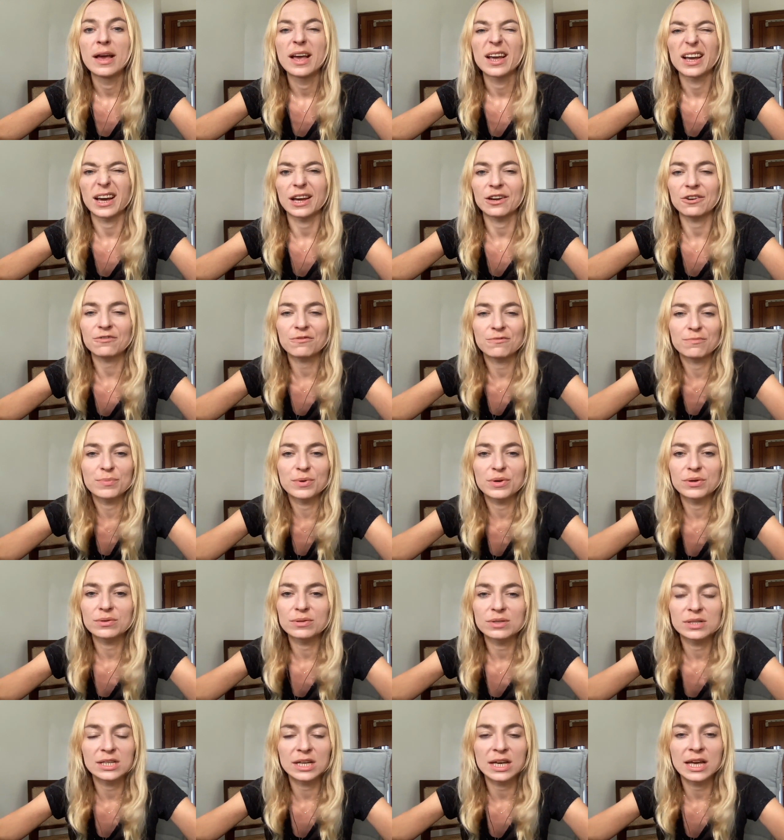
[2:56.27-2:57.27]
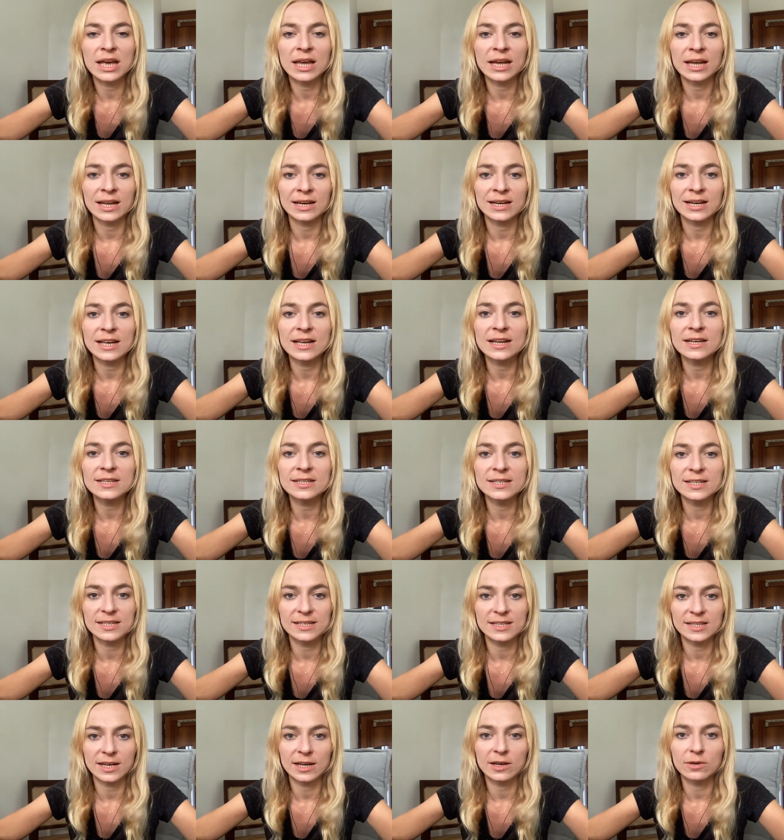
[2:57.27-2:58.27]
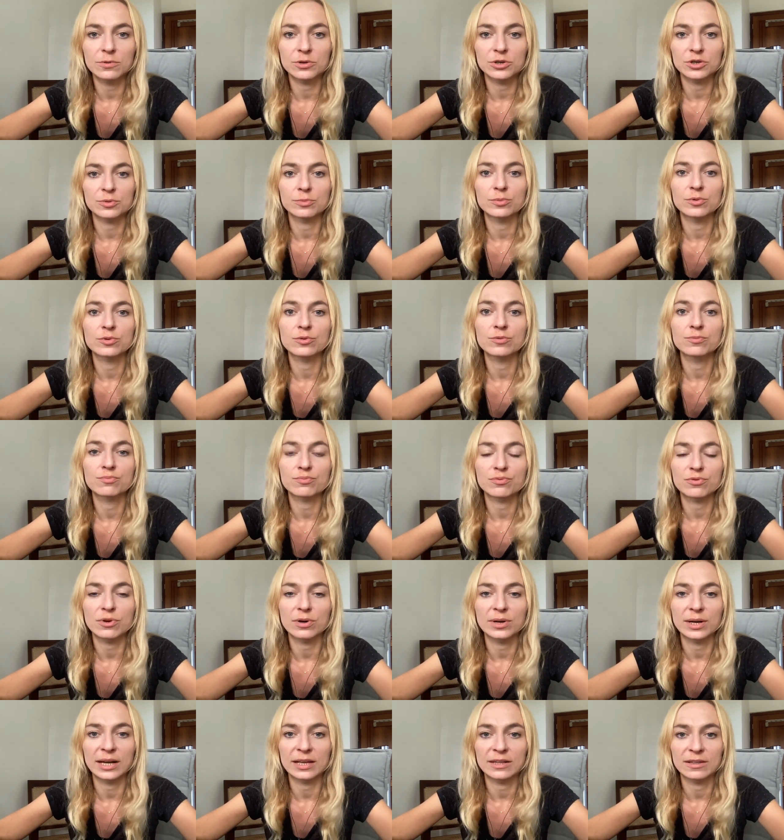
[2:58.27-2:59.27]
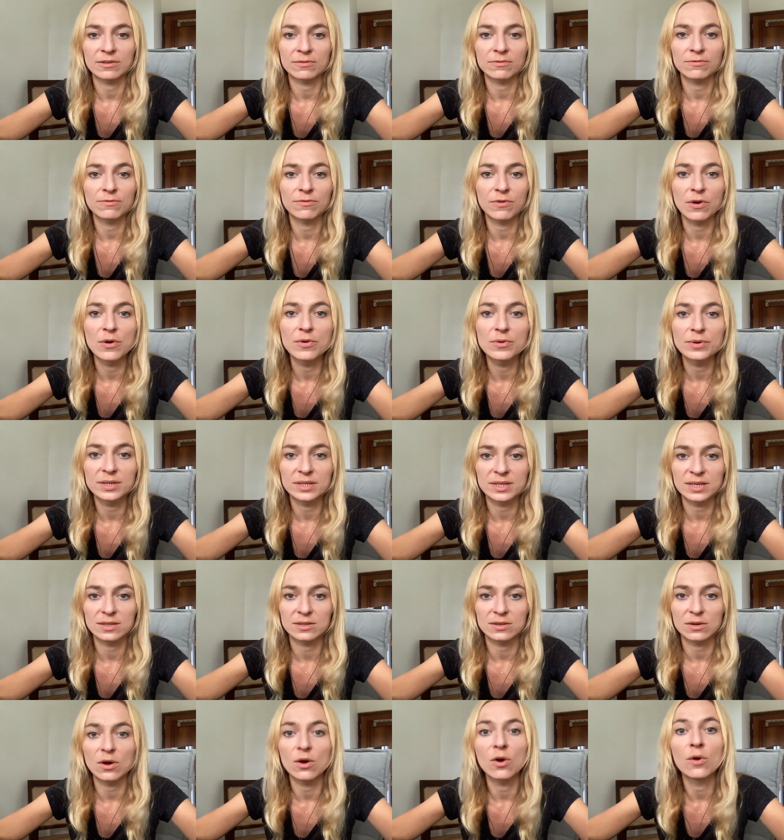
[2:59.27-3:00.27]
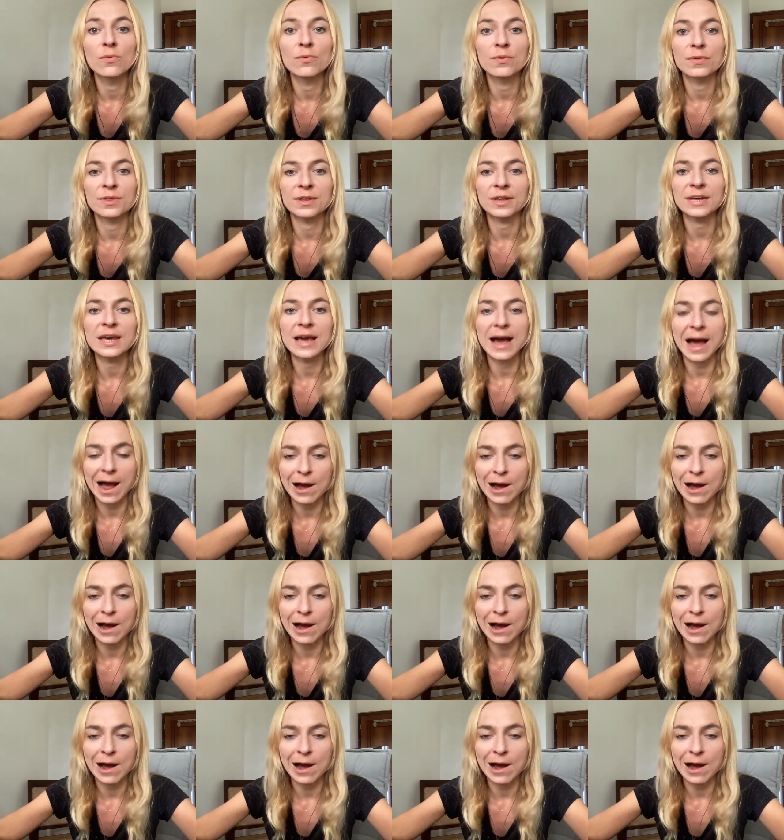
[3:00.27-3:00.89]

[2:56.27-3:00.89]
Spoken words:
kind of building an indistinguishable product that focuses on the